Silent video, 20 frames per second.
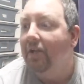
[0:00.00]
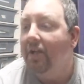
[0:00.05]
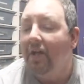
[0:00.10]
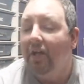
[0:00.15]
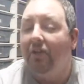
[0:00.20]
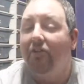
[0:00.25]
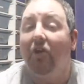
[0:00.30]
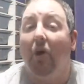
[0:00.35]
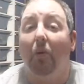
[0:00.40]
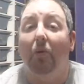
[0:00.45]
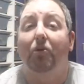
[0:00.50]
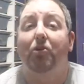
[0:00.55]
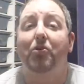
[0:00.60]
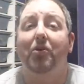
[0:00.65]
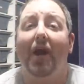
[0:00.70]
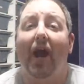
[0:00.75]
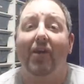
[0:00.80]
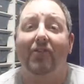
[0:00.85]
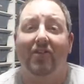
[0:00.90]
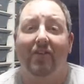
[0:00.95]
So do you
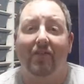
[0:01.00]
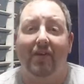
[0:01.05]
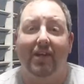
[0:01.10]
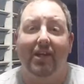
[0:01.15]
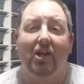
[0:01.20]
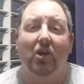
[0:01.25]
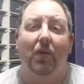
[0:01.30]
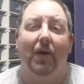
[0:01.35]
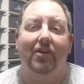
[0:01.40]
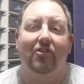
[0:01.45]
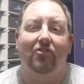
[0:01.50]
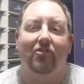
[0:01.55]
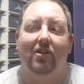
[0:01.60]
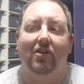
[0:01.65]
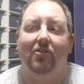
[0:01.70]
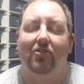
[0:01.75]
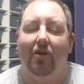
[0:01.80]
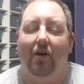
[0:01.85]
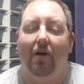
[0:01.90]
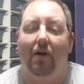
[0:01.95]
guys have any
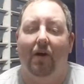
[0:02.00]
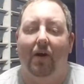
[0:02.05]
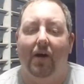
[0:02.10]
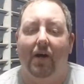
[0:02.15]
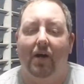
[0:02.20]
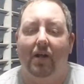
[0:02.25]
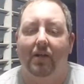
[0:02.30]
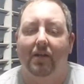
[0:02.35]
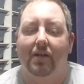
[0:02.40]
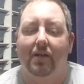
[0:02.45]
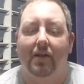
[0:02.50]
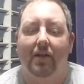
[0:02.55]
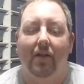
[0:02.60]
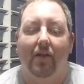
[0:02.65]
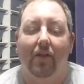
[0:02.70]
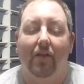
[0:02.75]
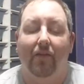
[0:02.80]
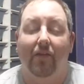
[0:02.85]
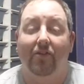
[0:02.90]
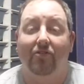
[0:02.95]
questions on
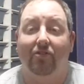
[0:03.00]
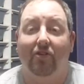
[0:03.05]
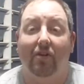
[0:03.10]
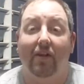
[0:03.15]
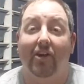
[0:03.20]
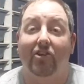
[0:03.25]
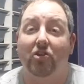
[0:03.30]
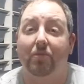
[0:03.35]
this collection?